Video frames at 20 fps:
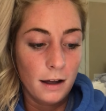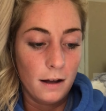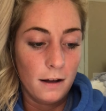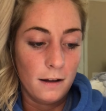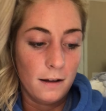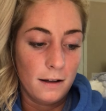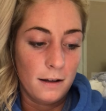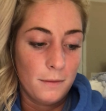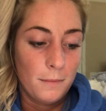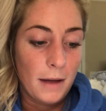
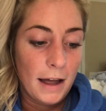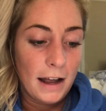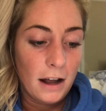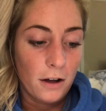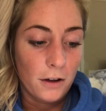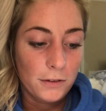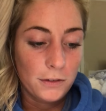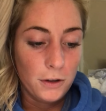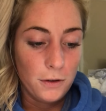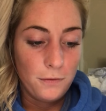I
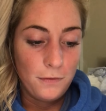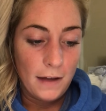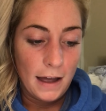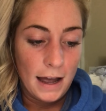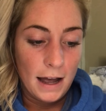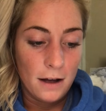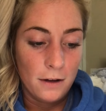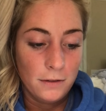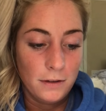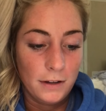also
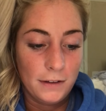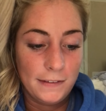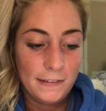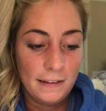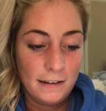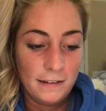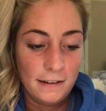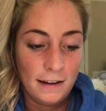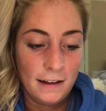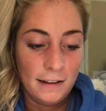found the
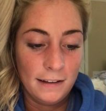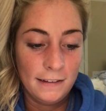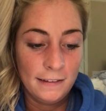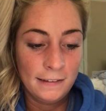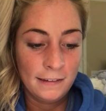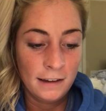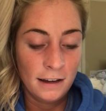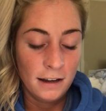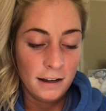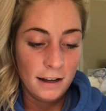
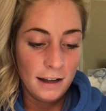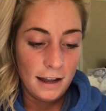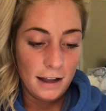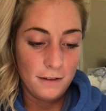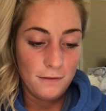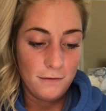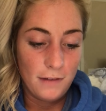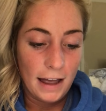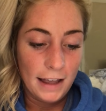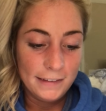sentence,
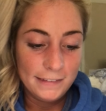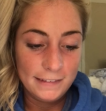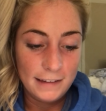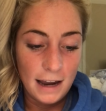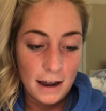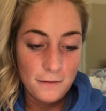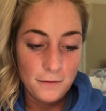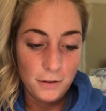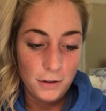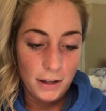invest
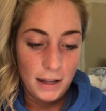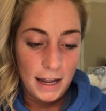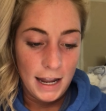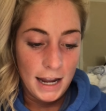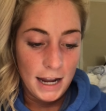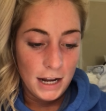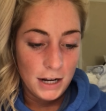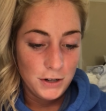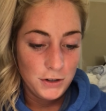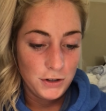
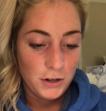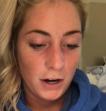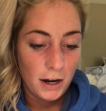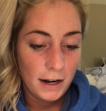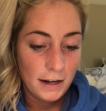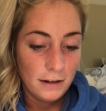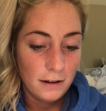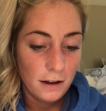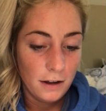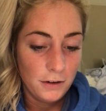heavily in
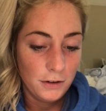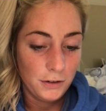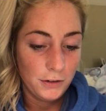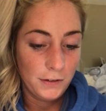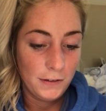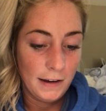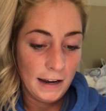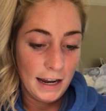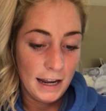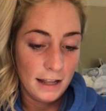trying to
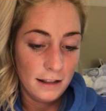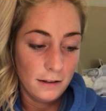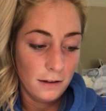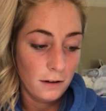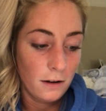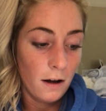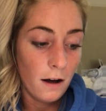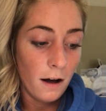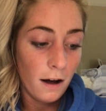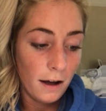understand
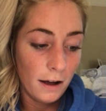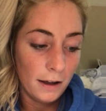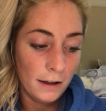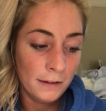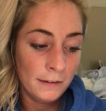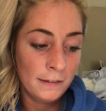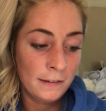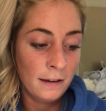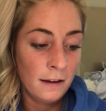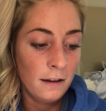the
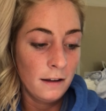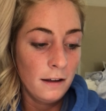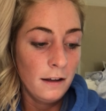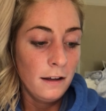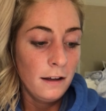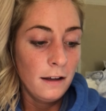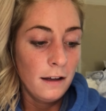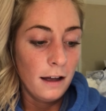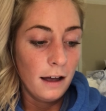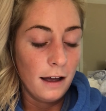cause
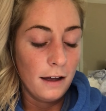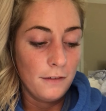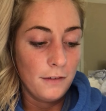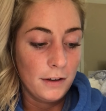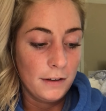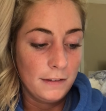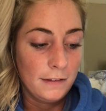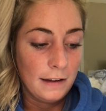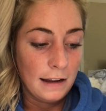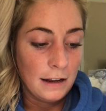of
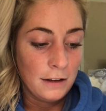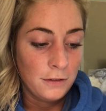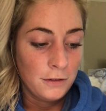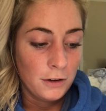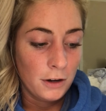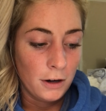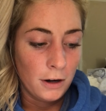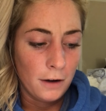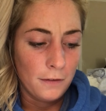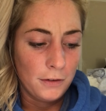a
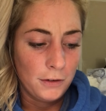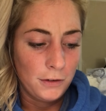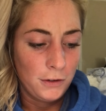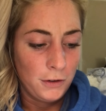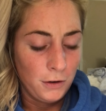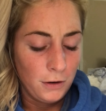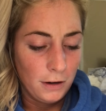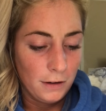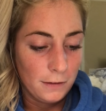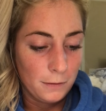
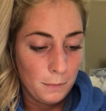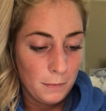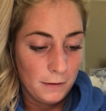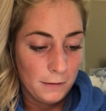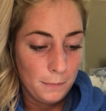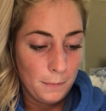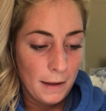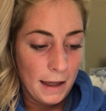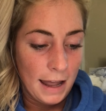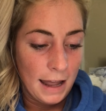student's
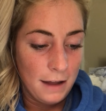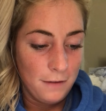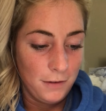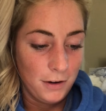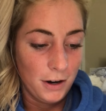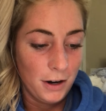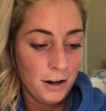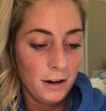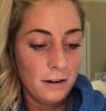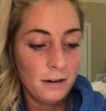
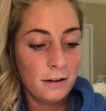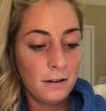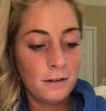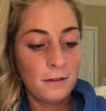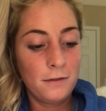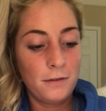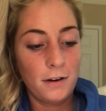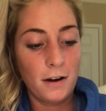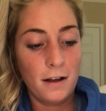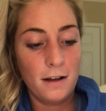misbehavior
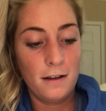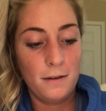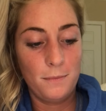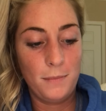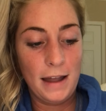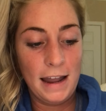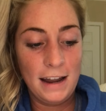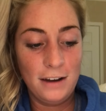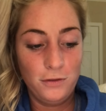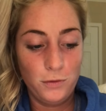from
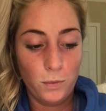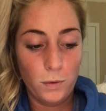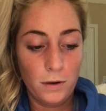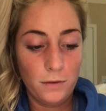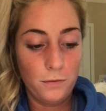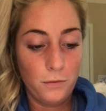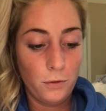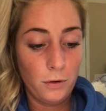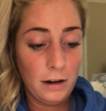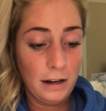page
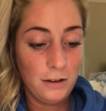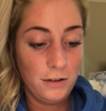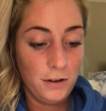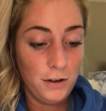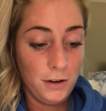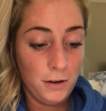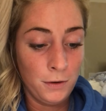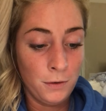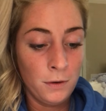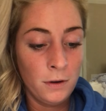
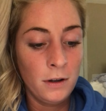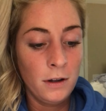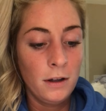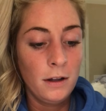142.